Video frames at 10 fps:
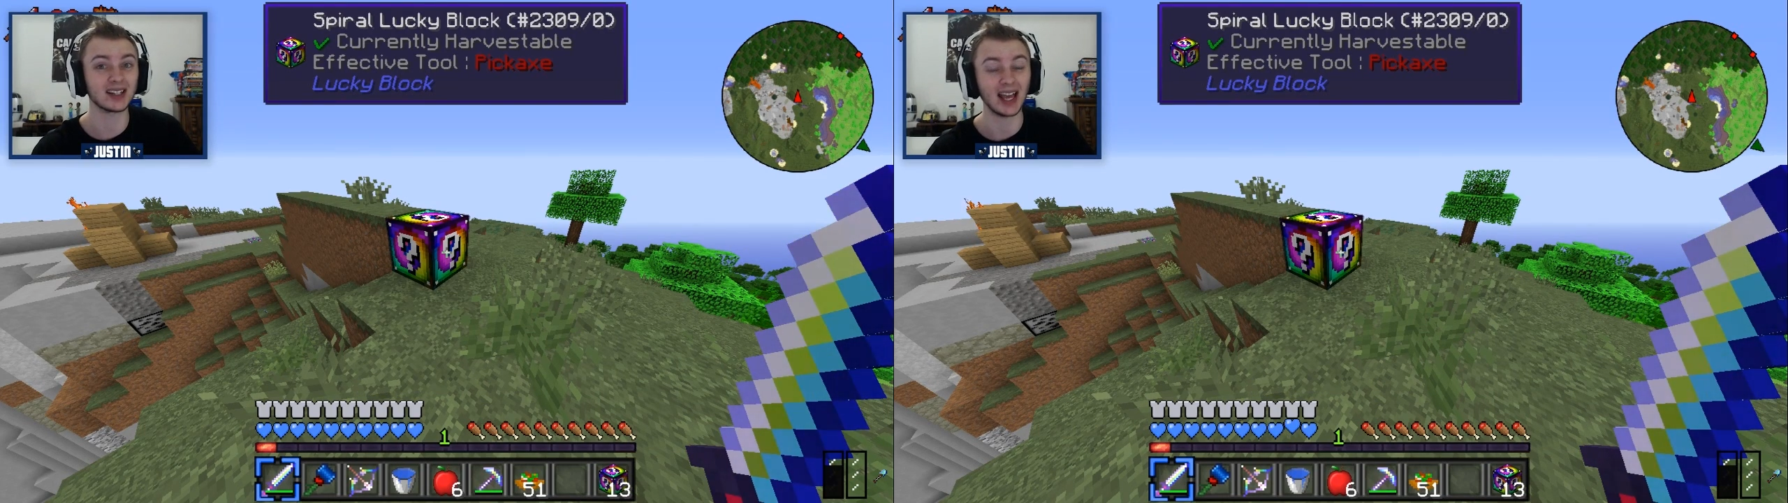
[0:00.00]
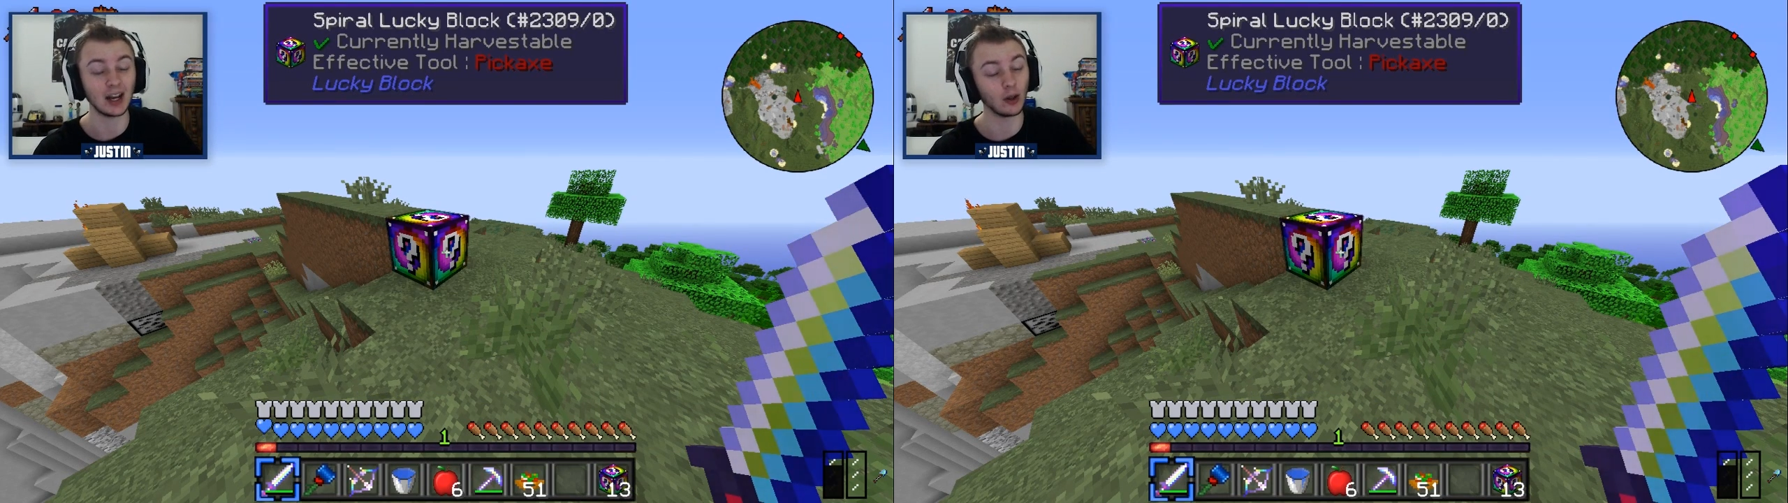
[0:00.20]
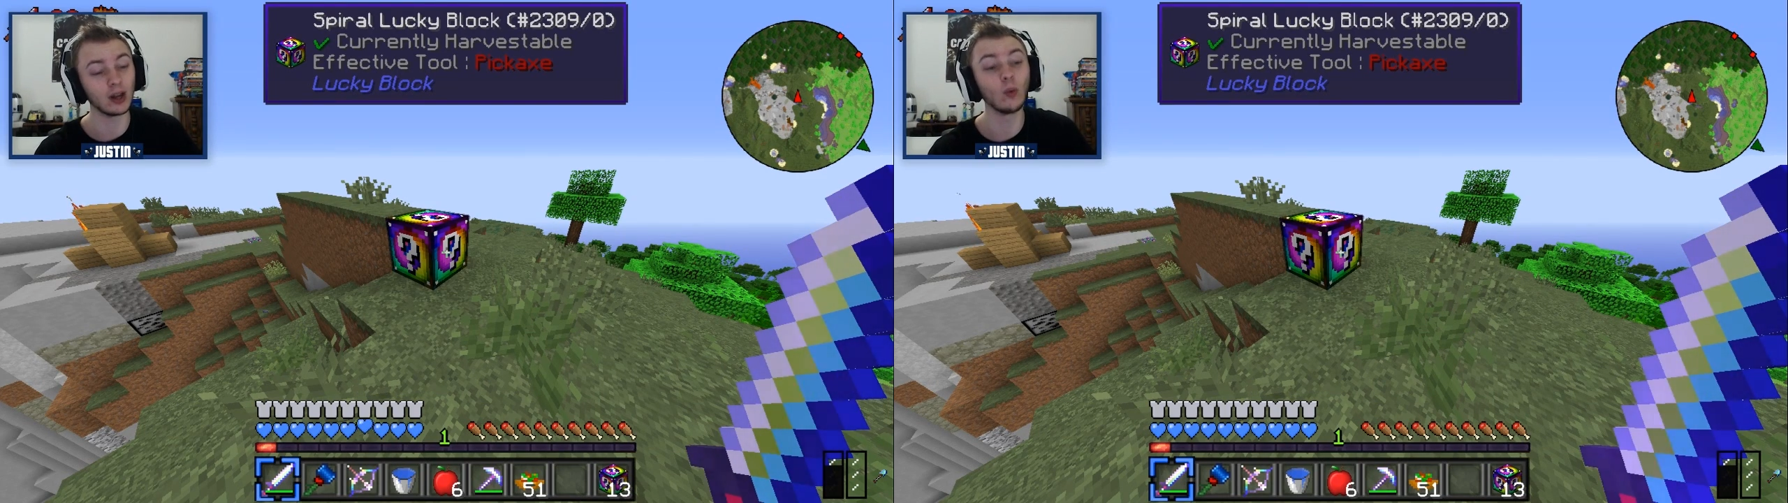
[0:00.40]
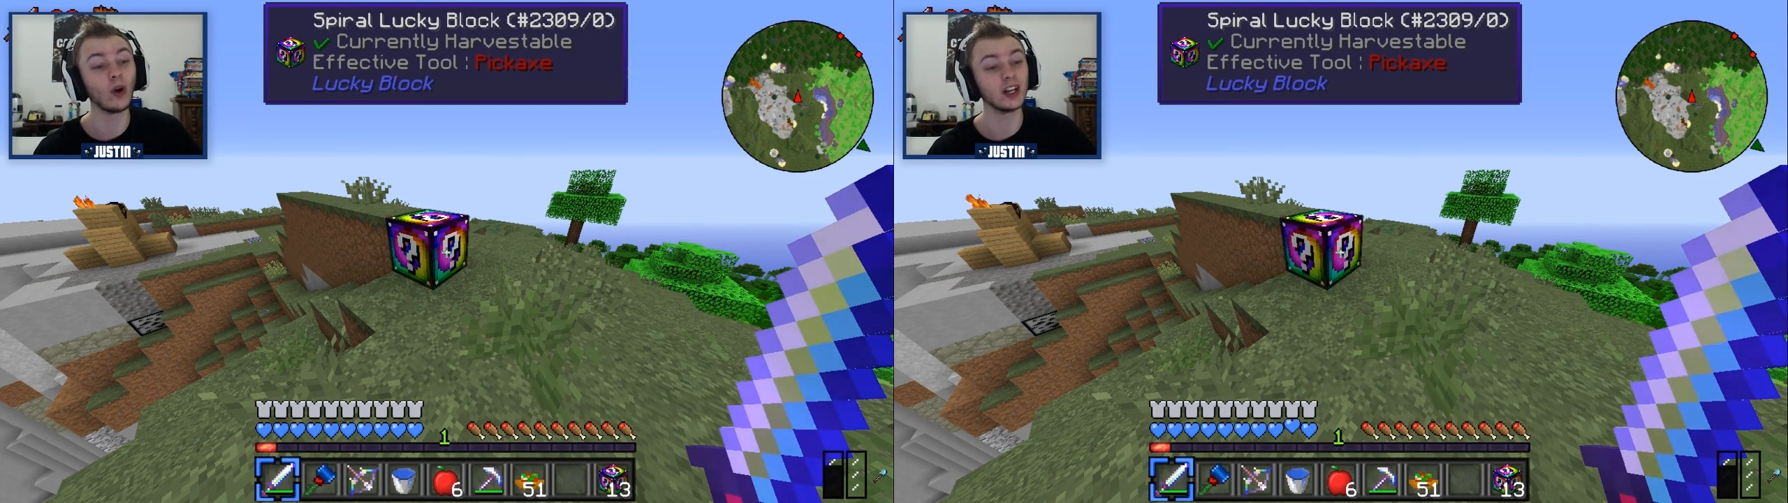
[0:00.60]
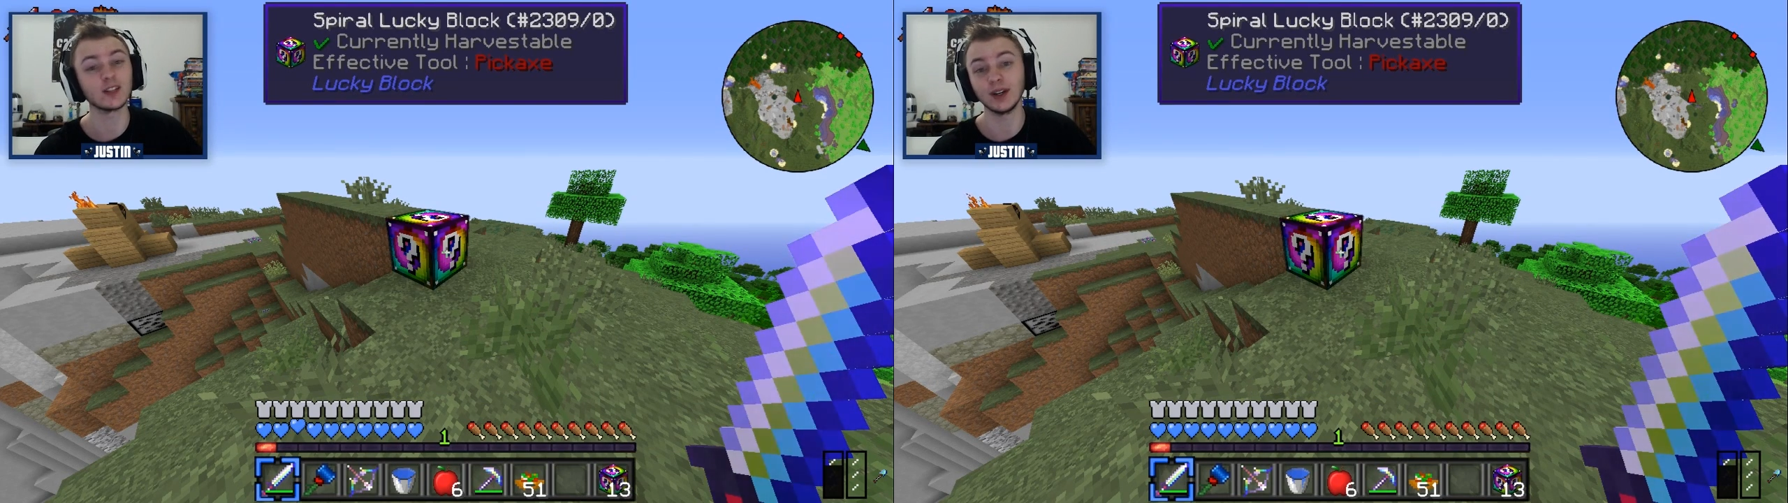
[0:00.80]
and only one
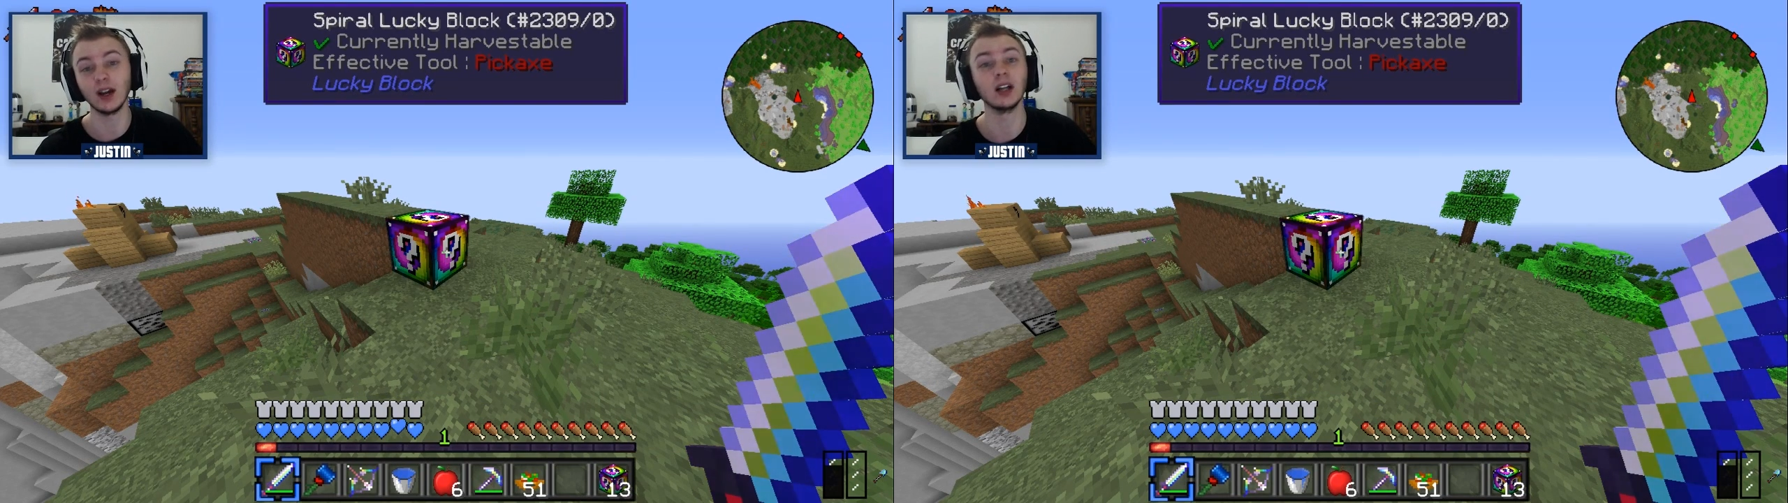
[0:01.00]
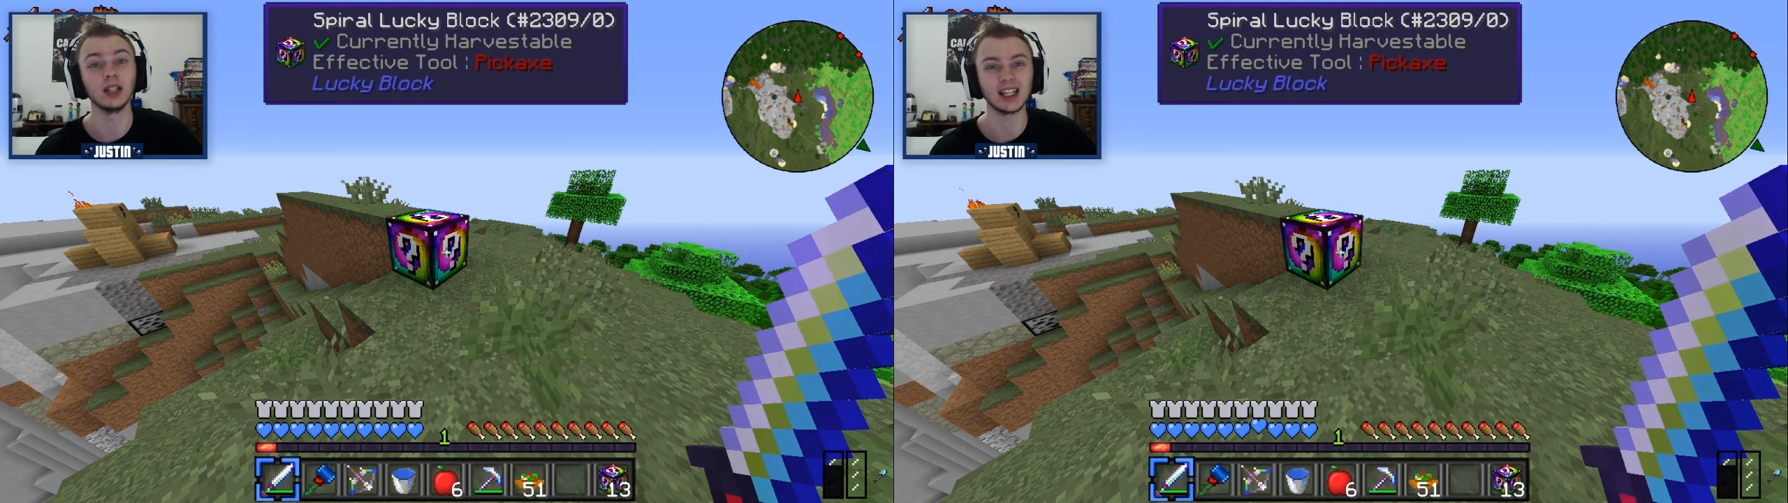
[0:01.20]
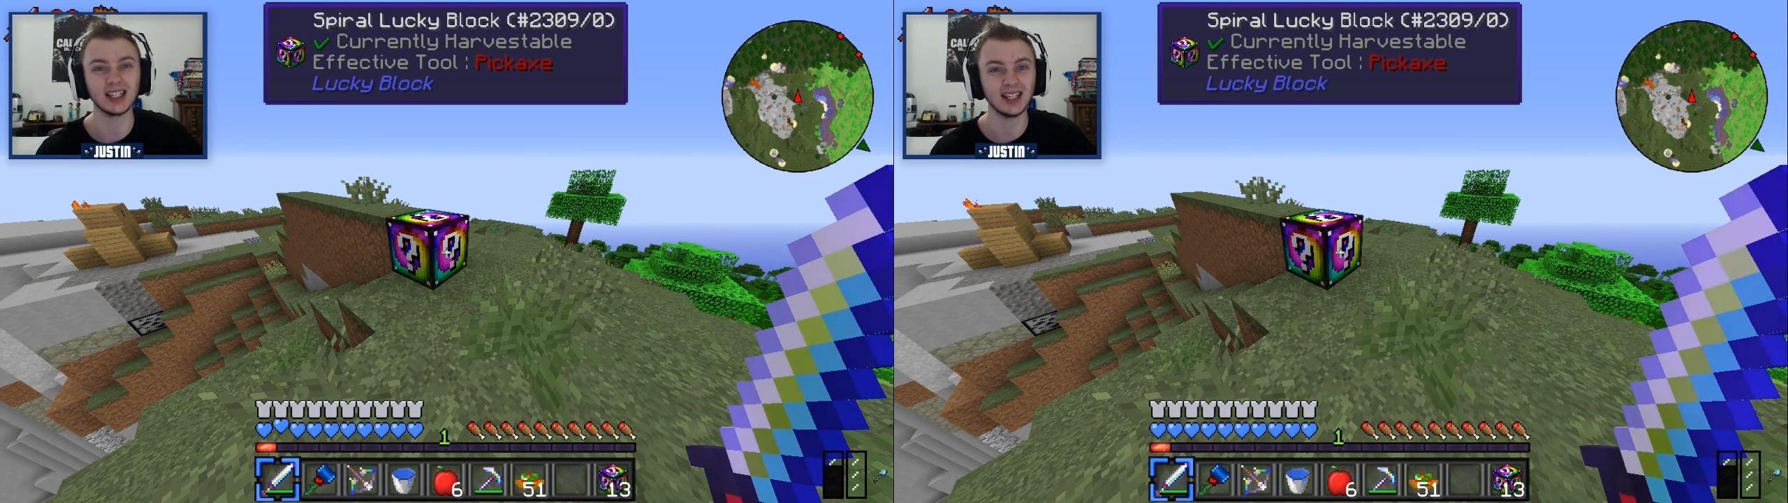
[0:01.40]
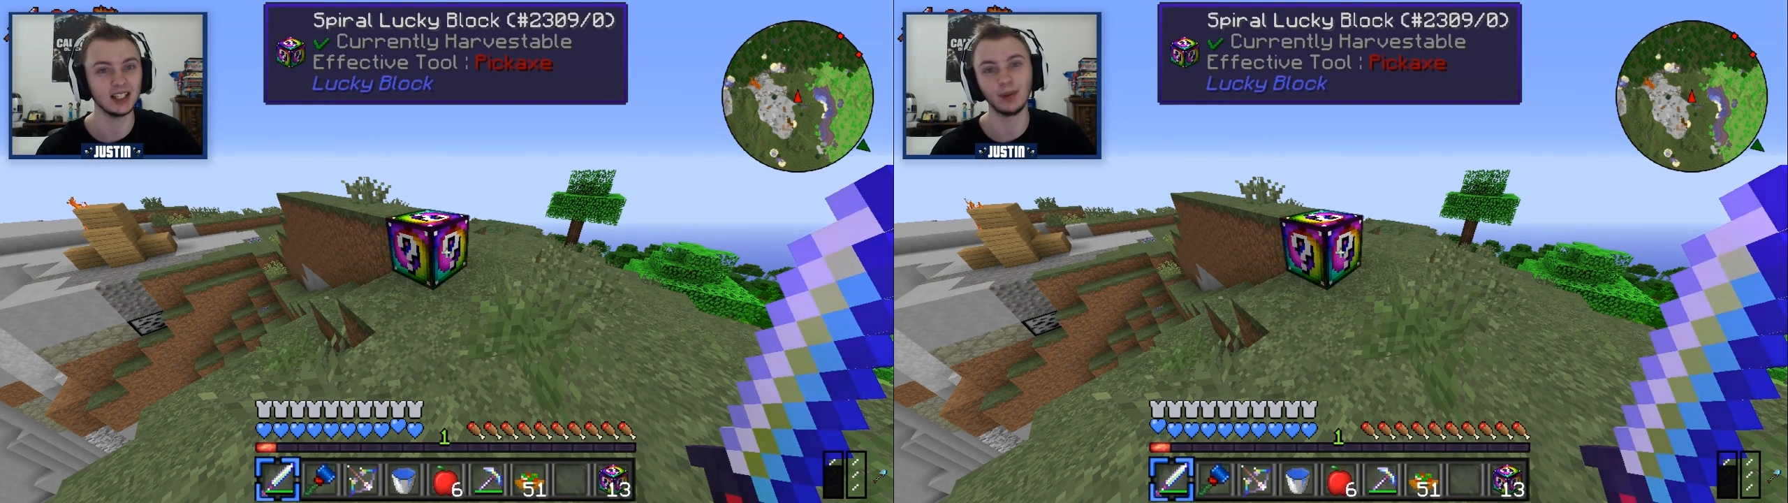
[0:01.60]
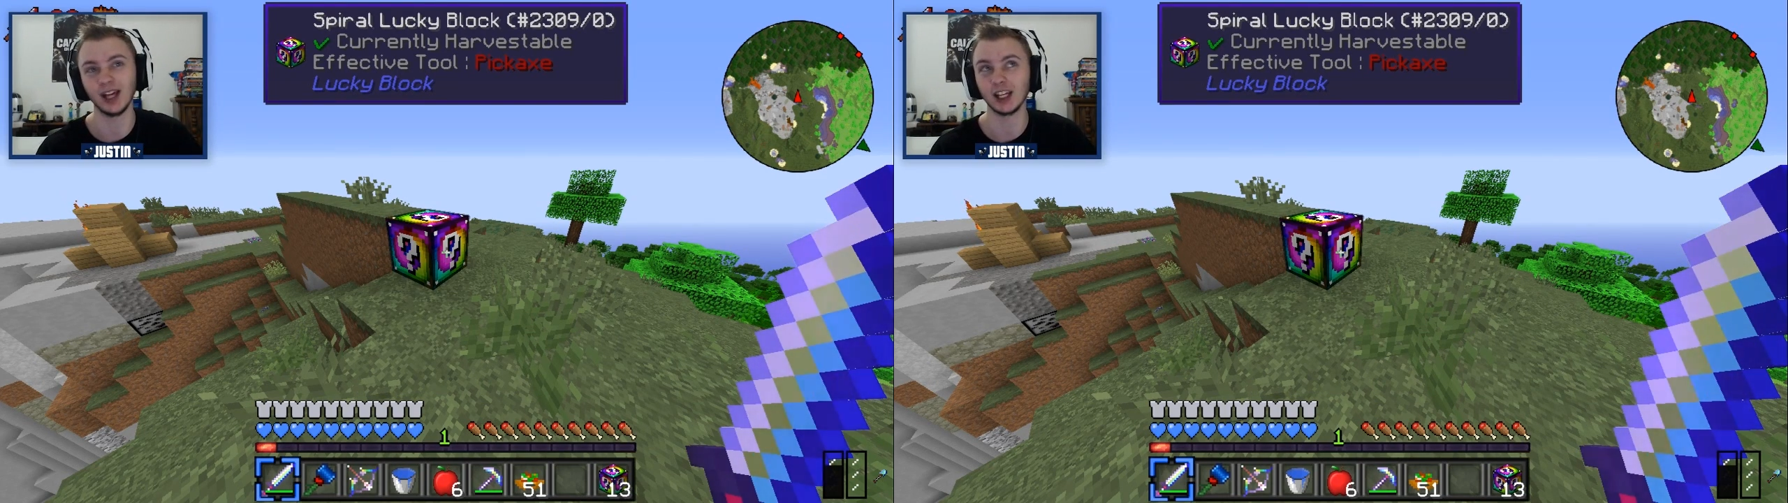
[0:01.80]
has been unlucky
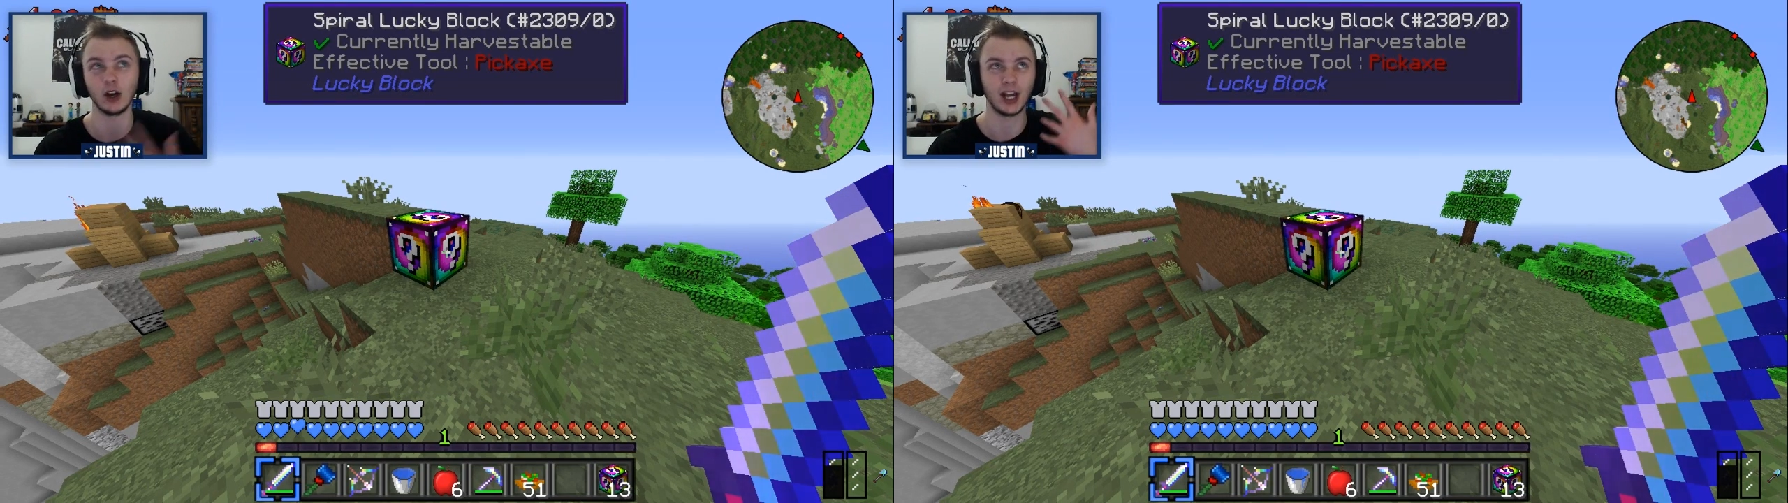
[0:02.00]
depending on,